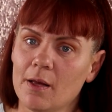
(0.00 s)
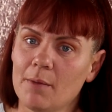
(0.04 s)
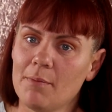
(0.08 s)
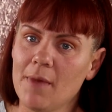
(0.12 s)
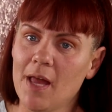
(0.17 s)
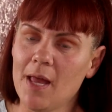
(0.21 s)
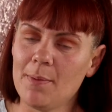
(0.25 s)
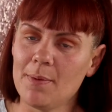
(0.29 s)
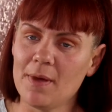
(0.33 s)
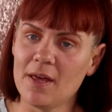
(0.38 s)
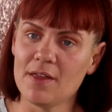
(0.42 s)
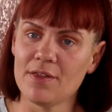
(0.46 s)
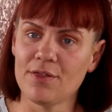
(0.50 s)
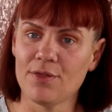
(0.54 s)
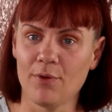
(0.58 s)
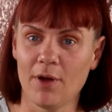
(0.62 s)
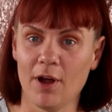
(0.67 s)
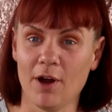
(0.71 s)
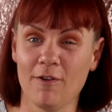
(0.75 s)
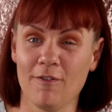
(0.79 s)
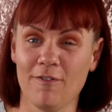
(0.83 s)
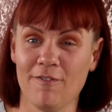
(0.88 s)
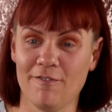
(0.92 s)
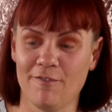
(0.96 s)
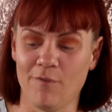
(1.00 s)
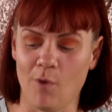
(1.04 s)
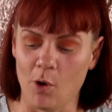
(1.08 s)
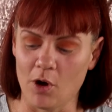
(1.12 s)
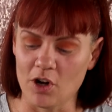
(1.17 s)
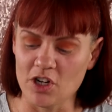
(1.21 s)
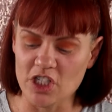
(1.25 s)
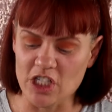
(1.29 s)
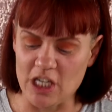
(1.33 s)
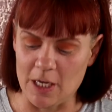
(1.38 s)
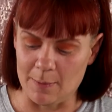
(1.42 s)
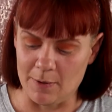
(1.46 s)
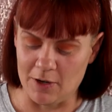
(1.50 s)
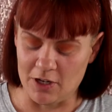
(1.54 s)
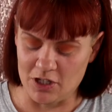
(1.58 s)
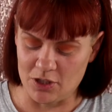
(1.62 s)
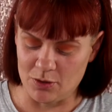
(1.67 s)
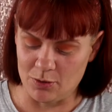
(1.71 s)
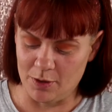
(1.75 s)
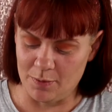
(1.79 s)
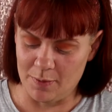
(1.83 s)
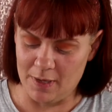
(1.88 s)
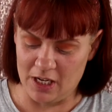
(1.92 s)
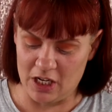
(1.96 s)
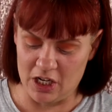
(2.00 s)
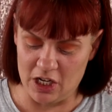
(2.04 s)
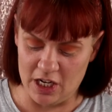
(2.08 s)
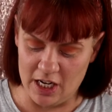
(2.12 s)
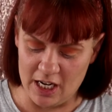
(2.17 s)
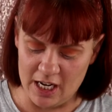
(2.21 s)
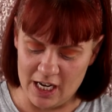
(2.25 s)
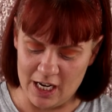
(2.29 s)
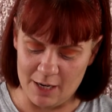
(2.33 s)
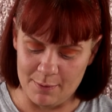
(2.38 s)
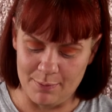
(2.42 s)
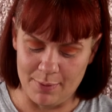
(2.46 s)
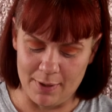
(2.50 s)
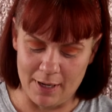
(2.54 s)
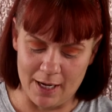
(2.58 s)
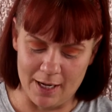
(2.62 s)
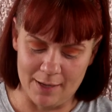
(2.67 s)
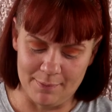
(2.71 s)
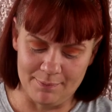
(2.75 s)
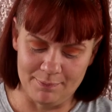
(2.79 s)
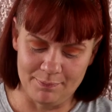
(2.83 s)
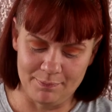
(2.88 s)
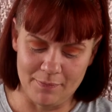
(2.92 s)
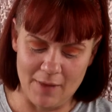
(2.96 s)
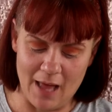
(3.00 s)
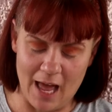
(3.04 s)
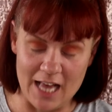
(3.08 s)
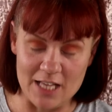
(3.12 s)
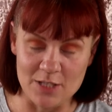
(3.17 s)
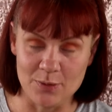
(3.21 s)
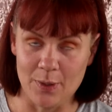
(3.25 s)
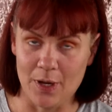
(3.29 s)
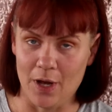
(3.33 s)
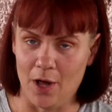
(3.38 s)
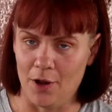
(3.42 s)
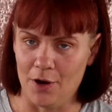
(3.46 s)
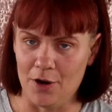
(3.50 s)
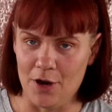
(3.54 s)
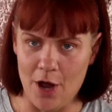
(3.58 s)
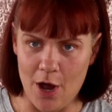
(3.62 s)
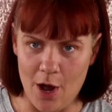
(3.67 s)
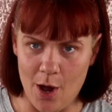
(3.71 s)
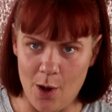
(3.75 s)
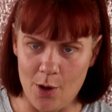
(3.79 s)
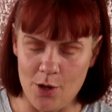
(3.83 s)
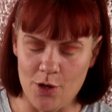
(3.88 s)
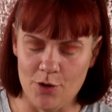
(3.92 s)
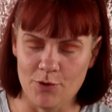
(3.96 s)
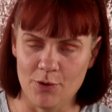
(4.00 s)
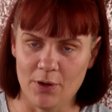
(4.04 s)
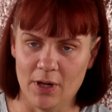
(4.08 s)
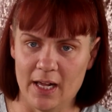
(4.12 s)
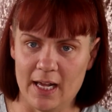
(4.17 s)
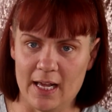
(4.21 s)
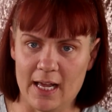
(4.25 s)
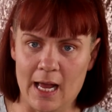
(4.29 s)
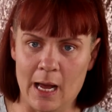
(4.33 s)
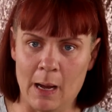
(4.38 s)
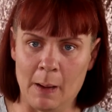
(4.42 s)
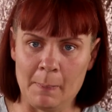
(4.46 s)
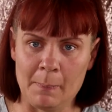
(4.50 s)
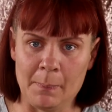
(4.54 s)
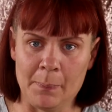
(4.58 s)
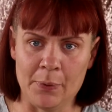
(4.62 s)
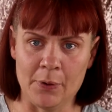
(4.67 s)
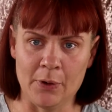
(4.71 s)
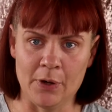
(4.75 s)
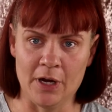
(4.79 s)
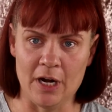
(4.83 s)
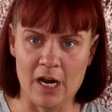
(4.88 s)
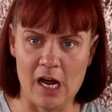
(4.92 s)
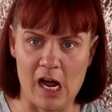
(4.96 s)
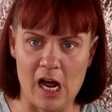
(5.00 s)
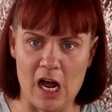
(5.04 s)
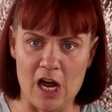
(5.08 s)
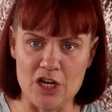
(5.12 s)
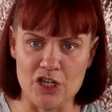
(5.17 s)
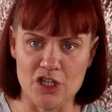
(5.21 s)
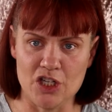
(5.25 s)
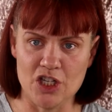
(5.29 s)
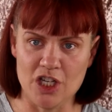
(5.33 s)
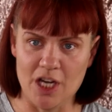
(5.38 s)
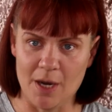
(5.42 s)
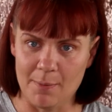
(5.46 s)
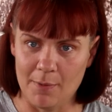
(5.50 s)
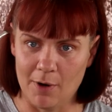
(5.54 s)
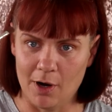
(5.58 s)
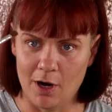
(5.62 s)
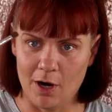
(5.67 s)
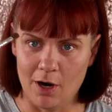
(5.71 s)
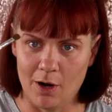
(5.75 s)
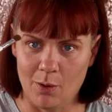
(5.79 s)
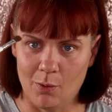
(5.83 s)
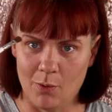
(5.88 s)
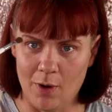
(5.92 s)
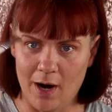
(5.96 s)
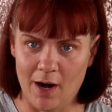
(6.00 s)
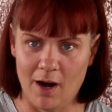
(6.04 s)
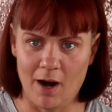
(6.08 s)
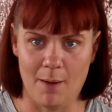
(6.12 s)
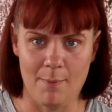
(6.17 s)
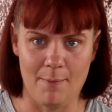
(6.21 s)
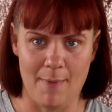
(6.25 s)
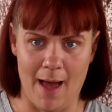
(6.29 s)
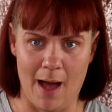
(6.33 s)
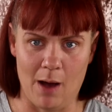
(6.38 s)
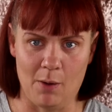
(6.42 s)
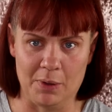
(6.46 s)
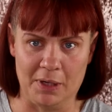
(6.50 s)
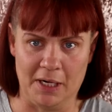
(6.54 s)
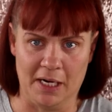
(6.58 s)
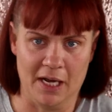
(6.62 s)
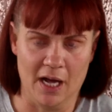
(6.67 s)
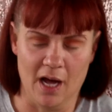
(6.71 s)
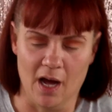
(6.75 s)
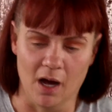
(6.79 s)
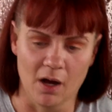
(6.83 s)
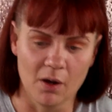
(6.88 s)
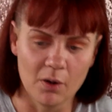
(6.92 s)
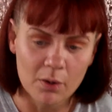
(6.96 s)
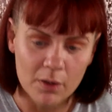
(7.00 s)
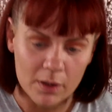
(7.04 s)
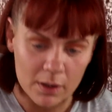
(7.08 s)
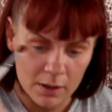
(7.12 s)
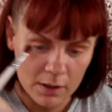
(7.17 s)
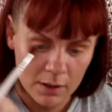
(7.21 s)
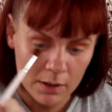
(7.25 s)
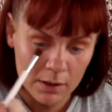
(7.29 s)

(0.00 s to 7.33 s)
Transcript: Maybe three or four shimmers would be good, but as we all know, you really can't put a shimmer where a matte would go.